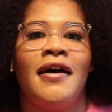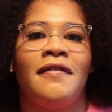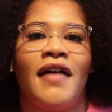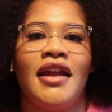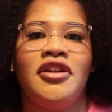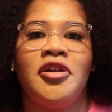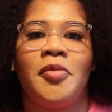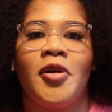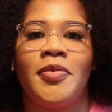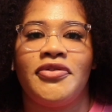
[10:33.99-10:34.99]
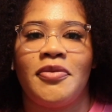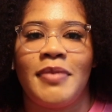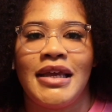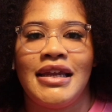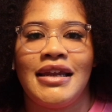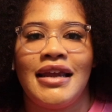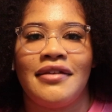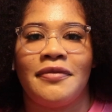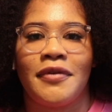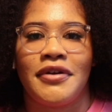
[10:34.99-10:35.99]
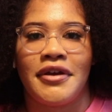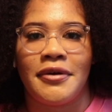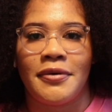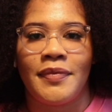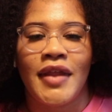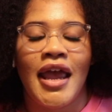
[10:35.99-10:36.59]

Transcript: Finding your purpose or meaning is for you